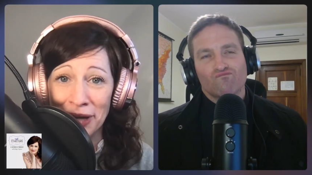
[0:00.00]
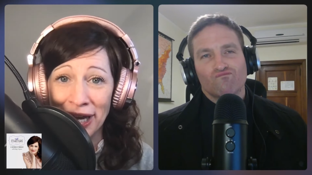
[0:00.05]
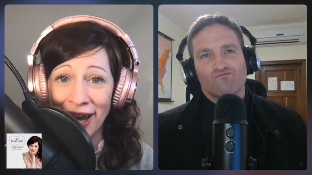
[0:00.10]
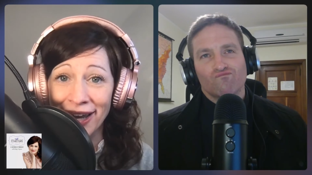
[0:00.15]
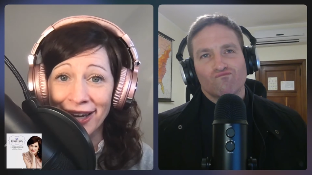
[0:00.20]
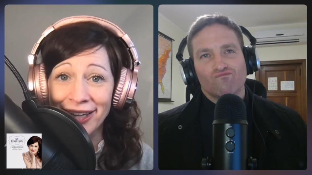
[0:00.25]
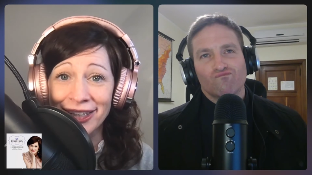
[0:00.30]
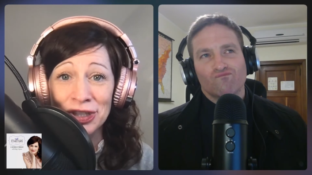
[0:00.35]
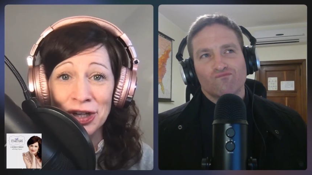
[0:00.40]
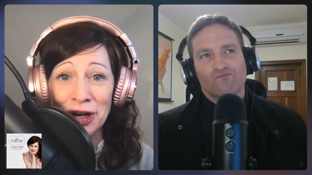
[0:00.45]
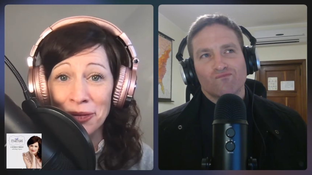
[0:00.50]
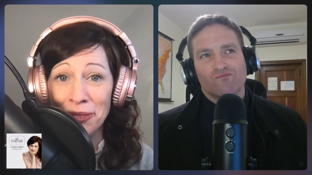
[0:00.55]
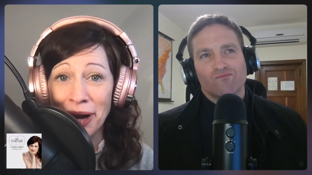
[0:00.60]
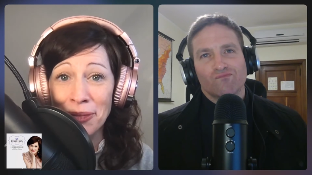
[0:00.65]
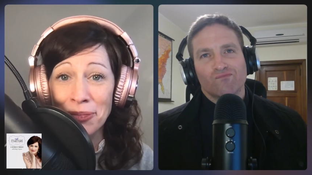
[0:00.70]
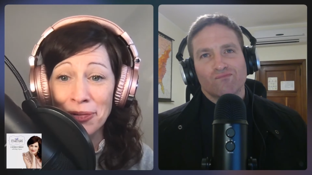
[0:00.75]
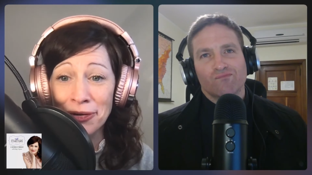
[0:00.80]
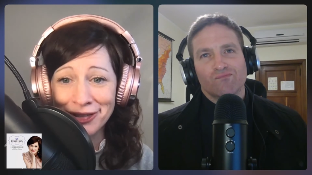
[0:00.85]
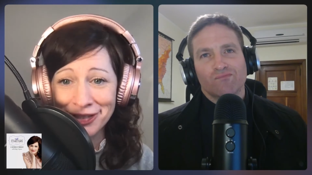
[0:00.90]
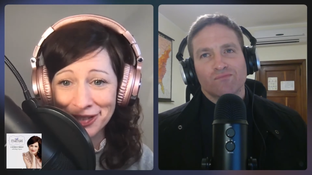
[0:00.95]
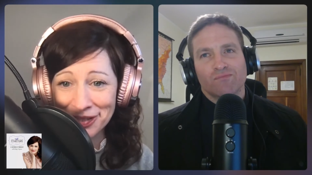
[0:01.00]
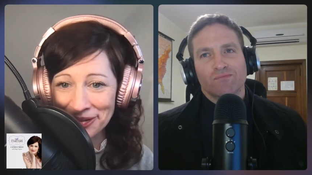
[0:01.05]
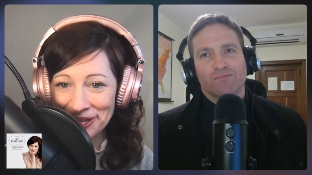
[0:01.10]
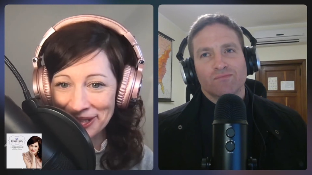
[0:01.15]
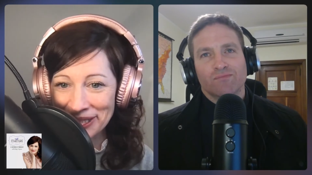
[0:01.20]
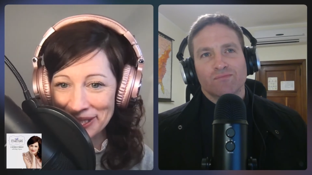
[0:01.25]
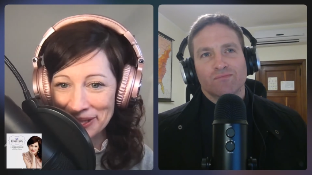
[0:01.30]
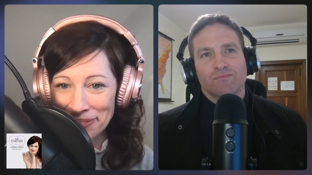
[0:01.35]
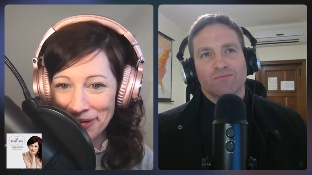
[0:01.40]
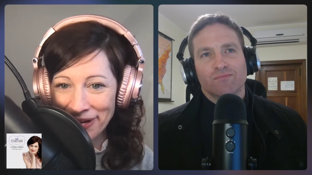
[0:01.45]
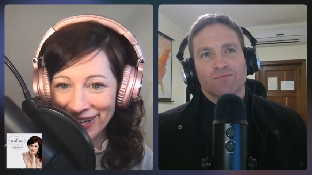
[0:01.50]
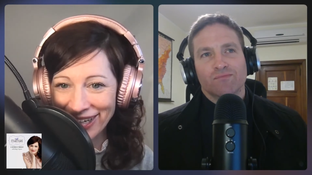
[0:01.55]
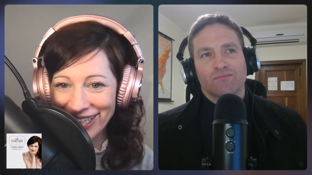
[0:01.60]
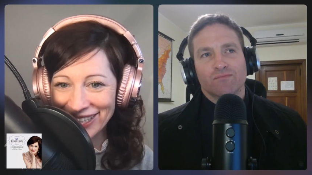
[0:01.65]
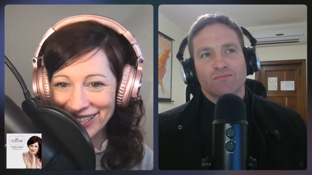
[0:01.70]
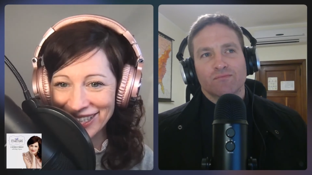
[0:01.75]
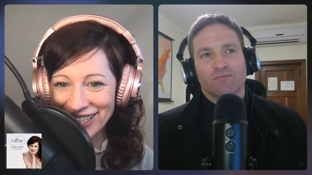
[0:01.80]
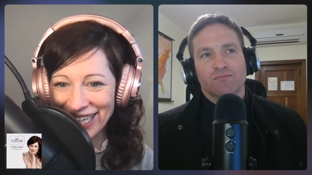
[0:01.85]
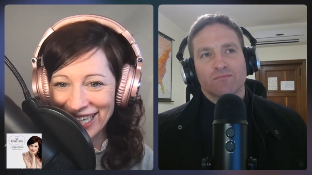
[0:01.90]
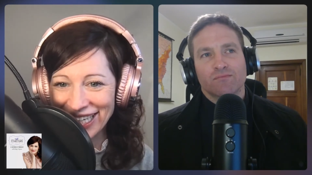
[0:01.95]
Speaker 1: I could share my personal
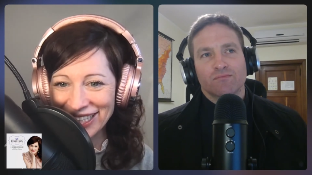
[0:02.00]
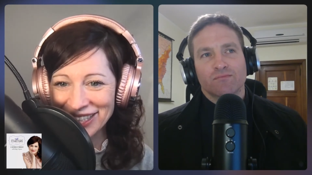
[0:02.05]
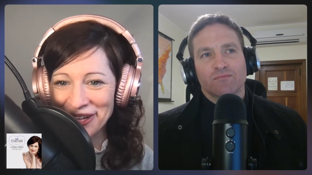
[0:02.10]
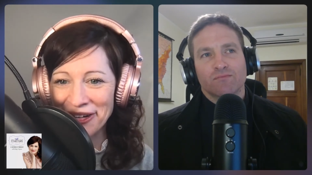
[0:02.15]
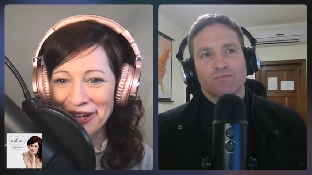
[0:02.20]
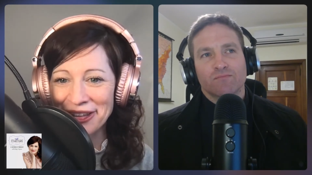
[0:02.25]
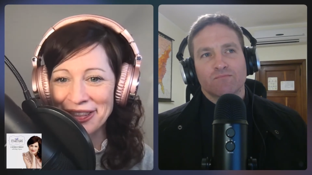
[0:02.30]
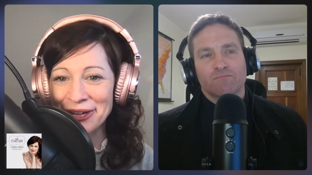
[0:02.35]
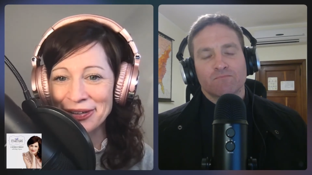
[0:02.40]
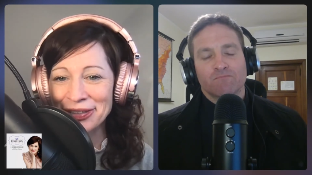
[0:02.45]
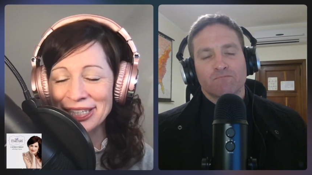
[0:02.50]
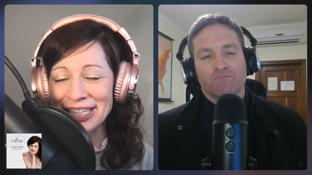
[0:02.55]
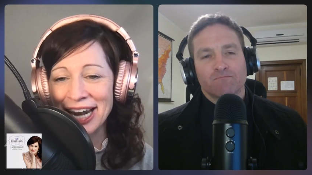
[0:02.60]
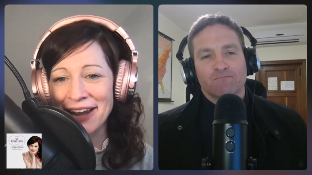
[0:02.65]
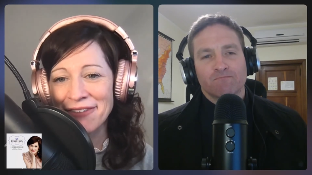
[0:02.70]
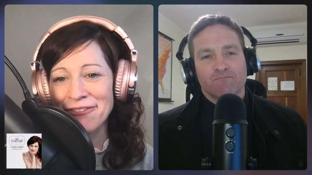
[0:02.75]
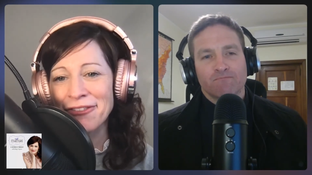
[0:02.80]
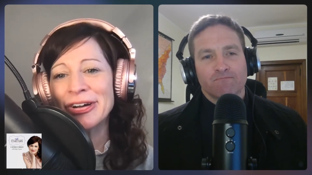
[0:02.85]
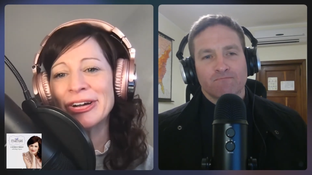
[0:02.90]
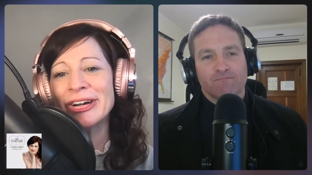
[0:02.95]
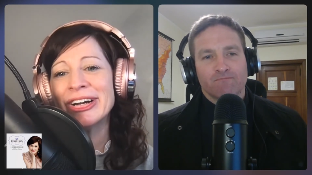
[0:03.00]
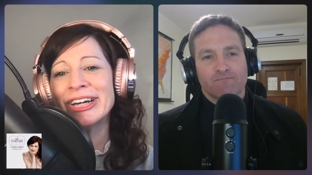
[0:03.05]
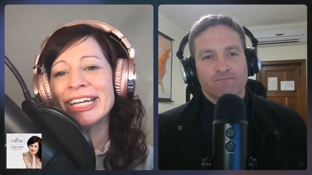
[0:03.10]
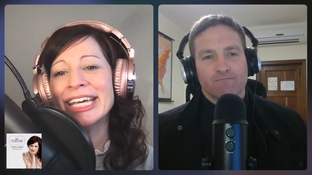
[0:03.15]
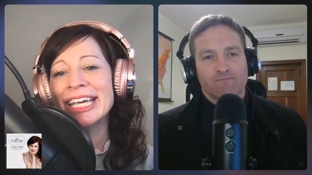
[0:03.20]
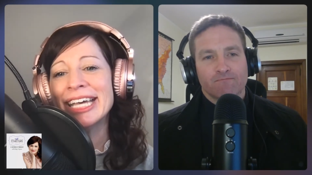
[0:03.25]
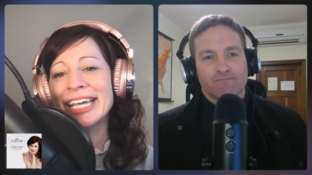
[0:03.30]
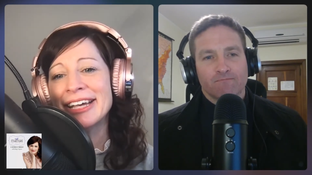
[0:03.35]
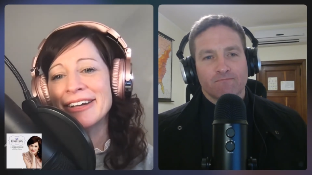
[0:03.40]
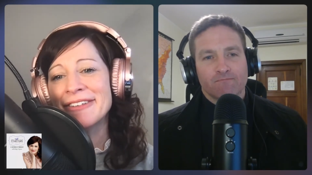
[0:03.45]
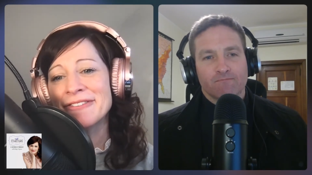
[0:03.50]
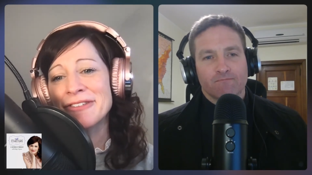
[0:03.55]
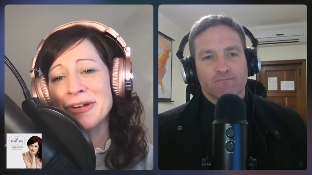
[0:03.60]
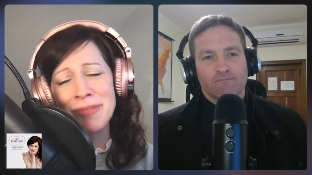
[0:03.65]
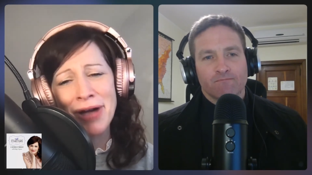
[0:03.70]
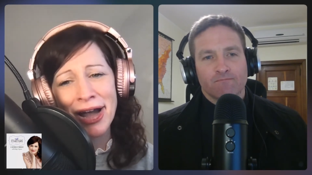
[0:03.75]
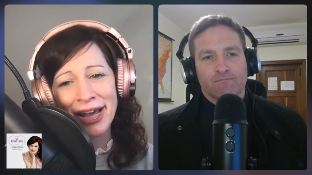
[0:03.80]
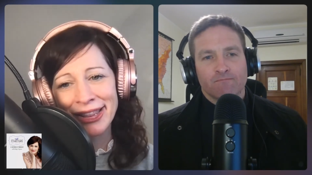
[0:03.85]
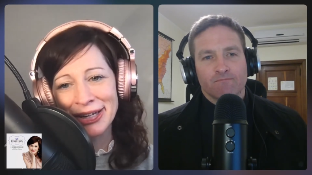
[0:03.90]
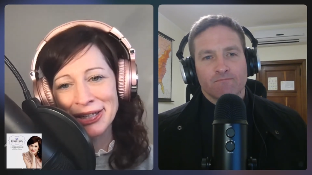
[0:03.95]
experiences or those that I've heard from
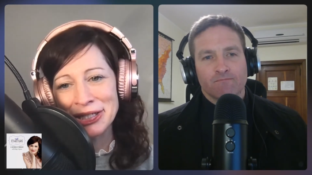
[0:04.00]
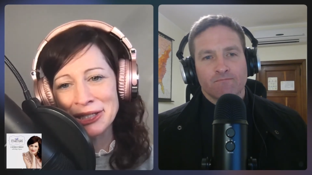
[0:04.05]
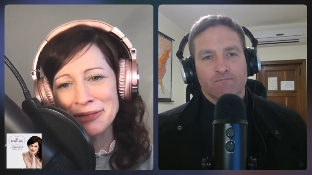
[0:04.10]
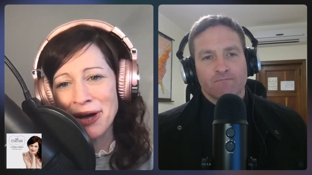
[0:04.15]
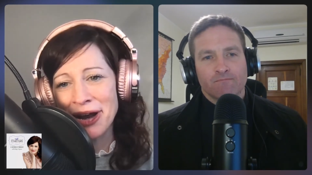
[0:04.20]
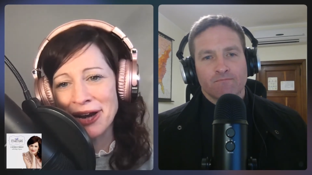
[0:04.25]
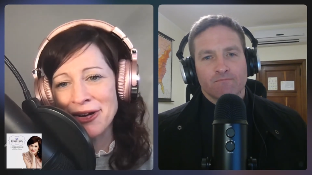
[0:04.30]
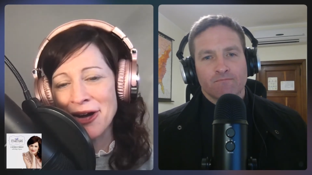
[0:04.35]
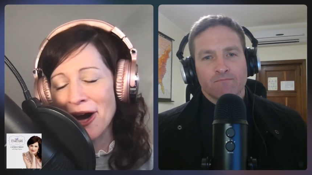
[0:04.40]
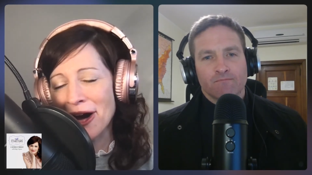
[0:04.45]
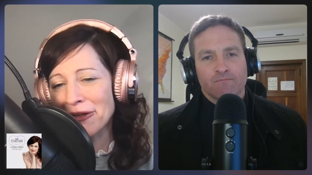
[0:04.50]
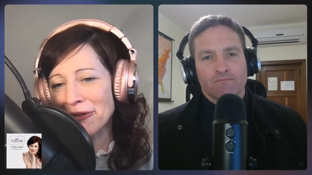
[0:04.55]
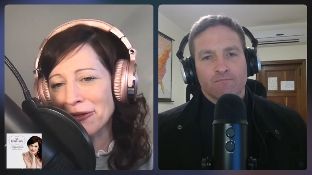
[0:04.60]
others, but not